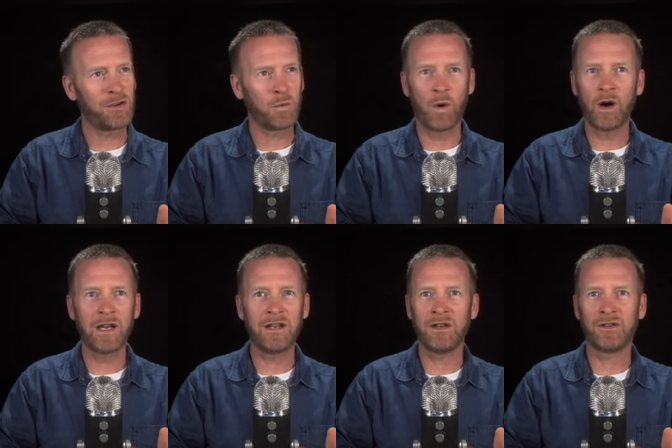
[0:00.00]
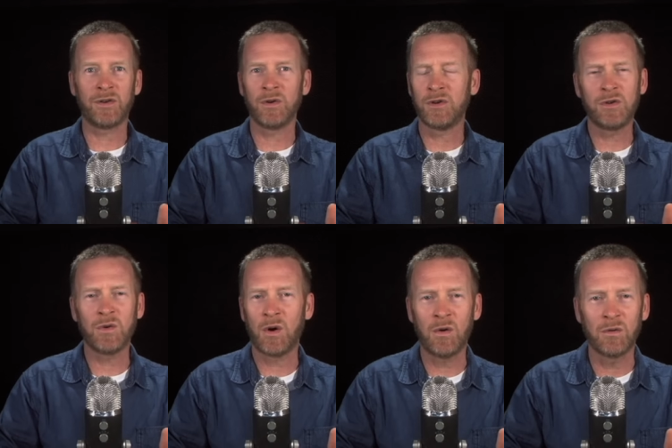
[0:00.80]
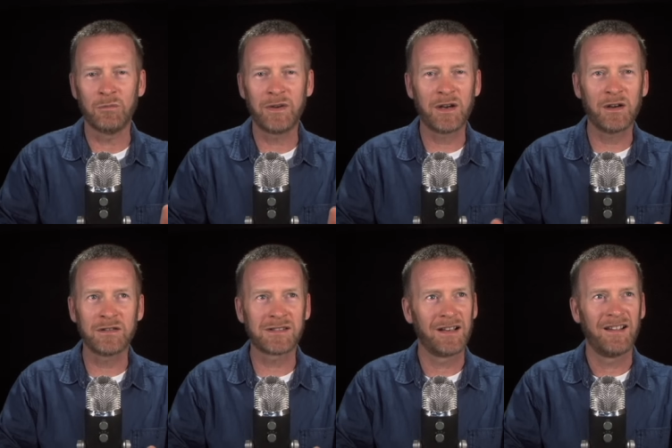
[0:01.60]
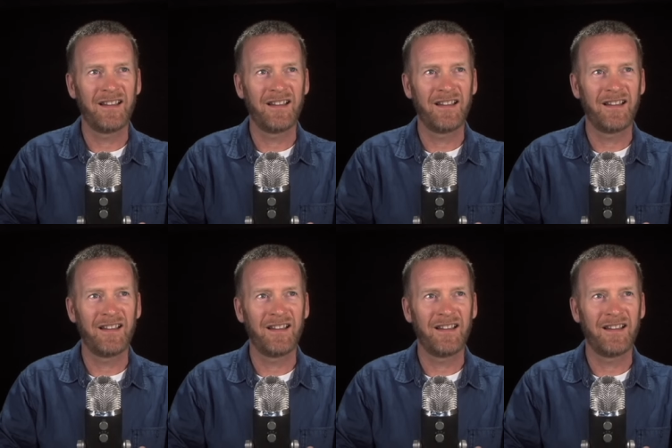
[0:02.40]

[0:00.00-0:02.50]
you're walking into a new home because